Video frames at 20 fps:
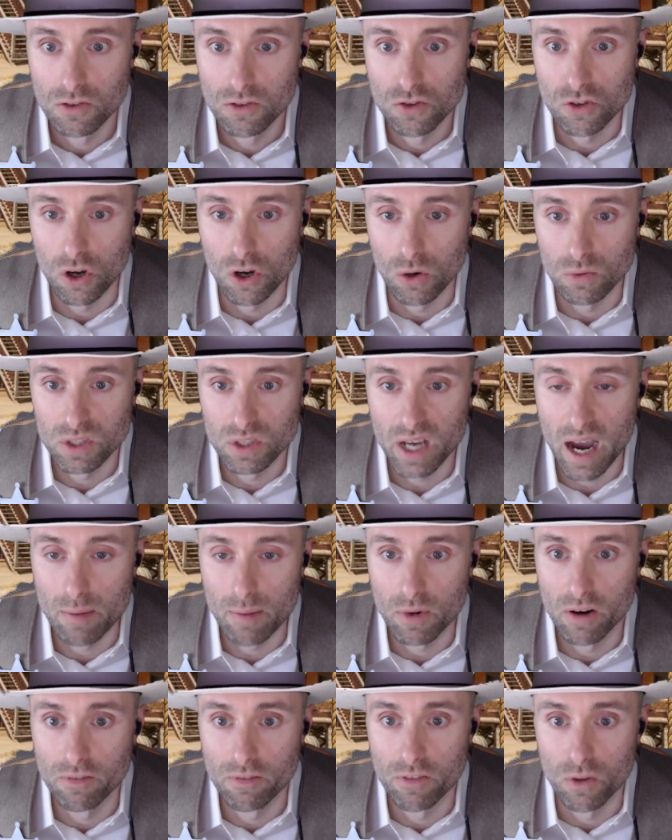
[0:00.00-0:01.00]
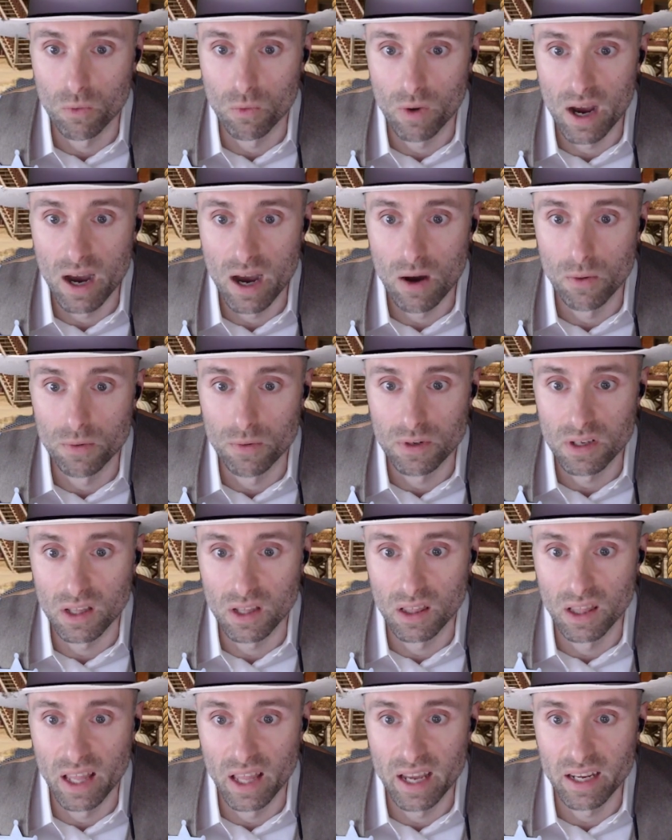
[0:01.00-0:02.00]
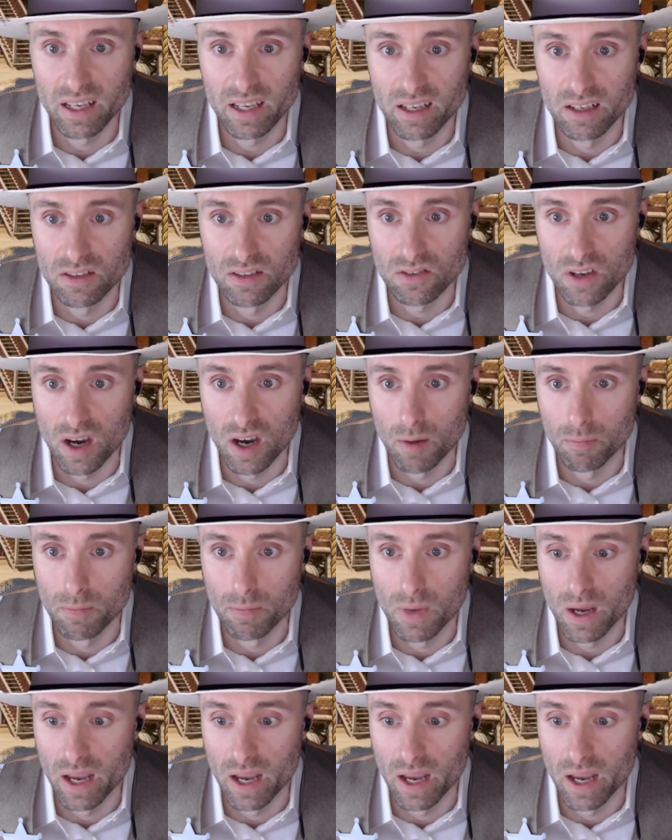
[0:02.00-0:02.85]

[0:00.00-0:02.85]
So, top of the round, Lenny is up,